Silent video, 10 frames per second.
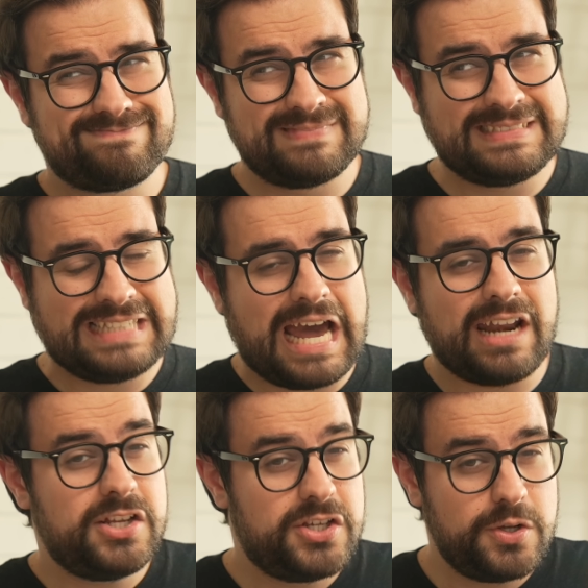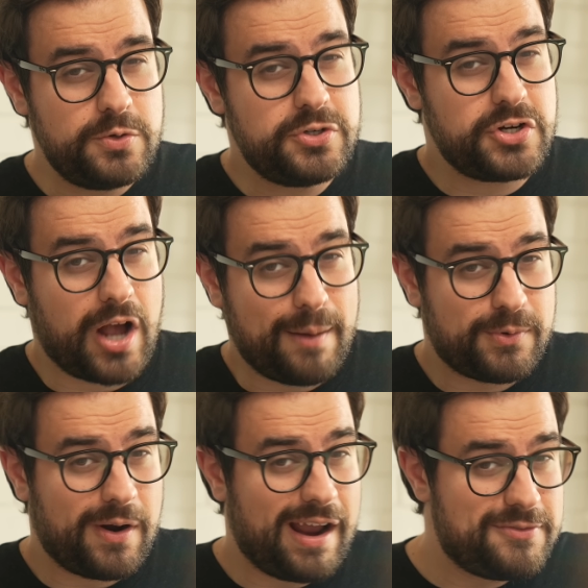not a huge
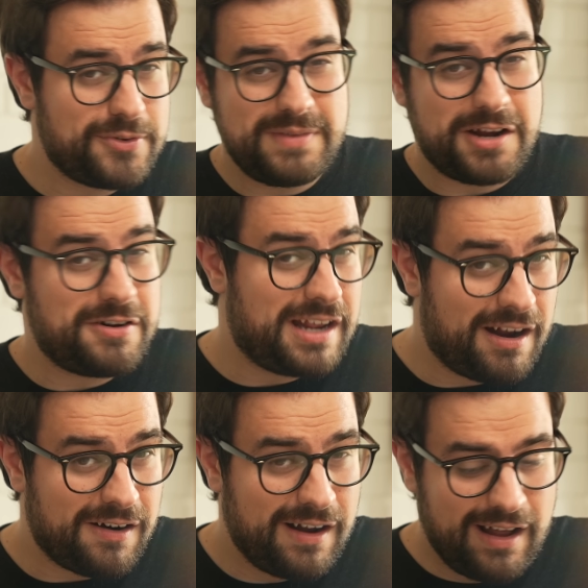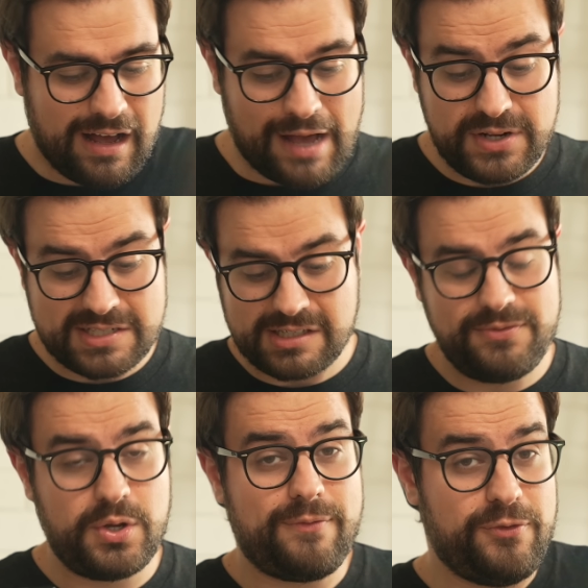upgrade from year to year. Obviously,
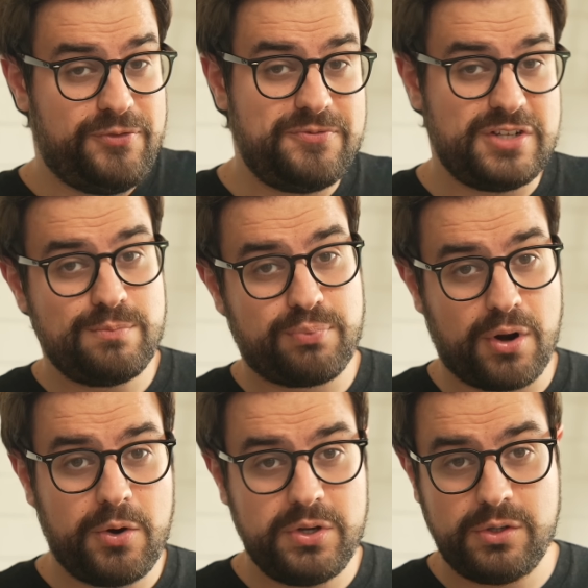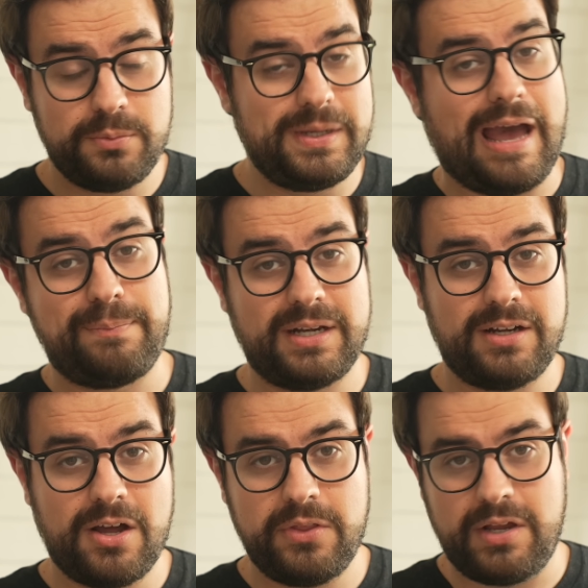if you have a 15 Pro, you'll be happy to
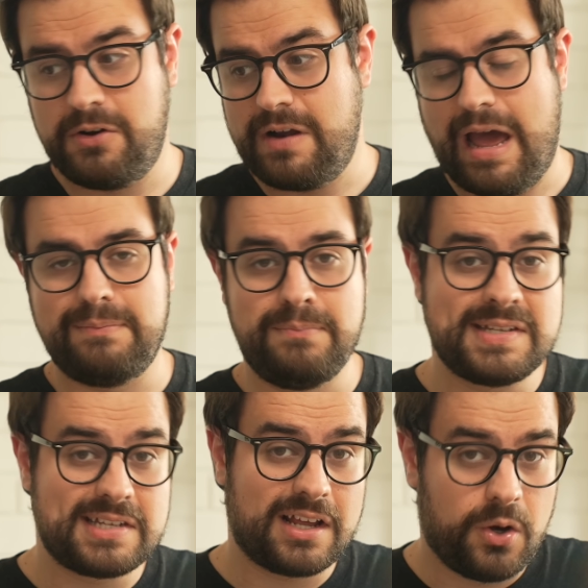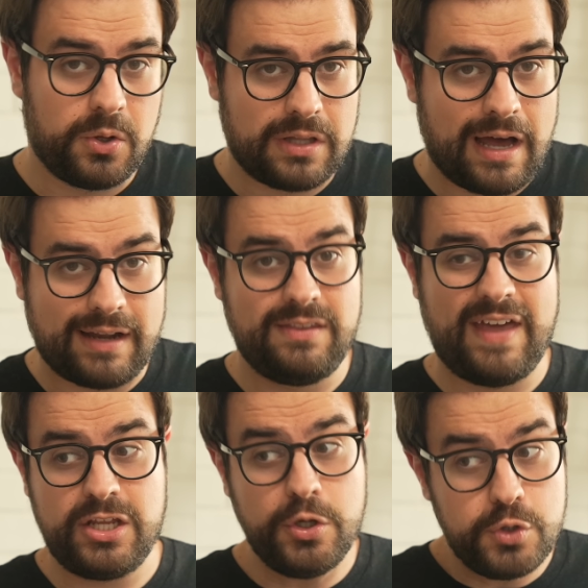know that you're not missing a whole lot and
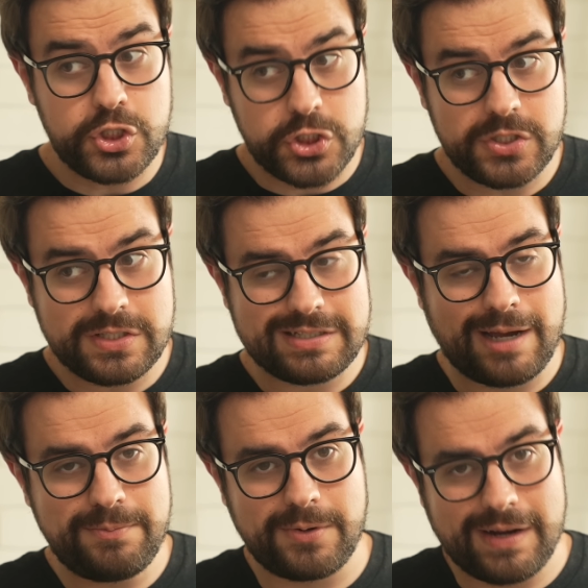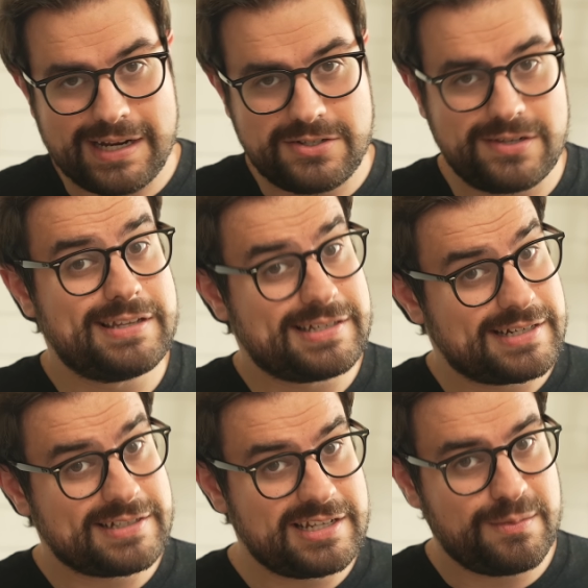that you shouldn't upgrade to the
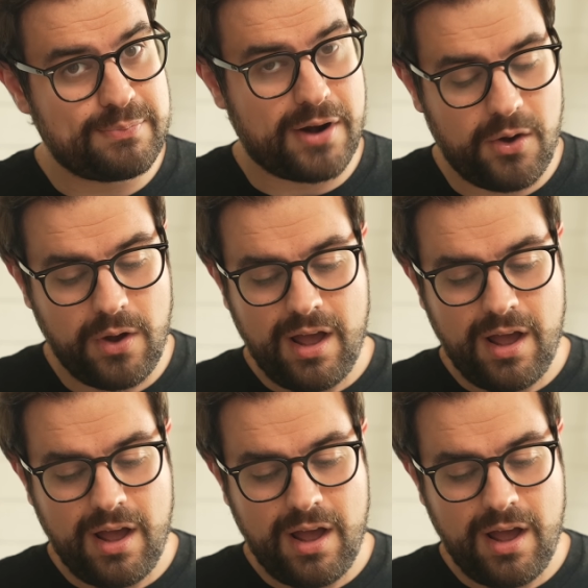16 Pro.